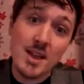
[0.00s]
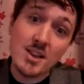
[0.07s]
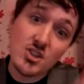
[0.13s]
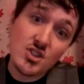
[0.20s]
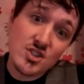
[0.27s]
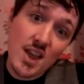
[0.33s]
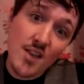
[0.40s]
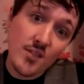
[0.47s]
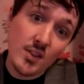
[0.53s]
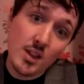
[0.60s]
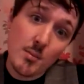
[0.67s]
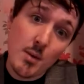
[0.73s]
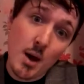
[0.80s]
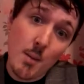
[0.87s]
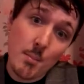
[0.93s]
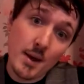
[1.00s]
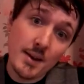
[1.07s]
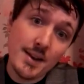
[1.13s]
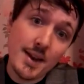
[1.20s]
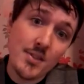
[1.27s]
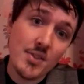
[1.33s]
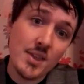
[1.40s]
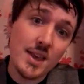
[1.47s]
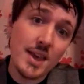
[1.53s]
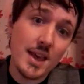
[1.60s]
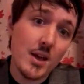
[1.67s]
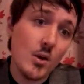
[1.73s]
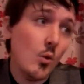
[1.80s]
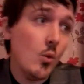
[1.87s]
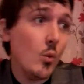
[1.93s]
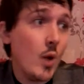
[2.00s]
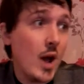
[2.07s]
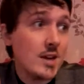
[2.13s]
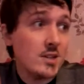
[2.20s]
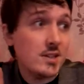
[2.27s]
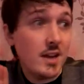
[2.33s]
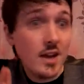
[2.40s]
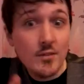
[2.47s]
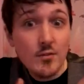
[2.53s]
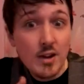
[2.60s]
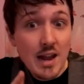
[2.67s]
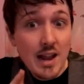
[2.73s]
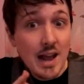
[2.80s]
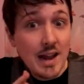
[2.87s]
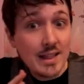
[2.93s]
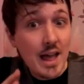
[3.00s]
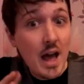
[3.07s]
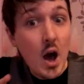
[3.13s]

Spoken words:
just saving them up and then thinking, oh, actually, I really like that.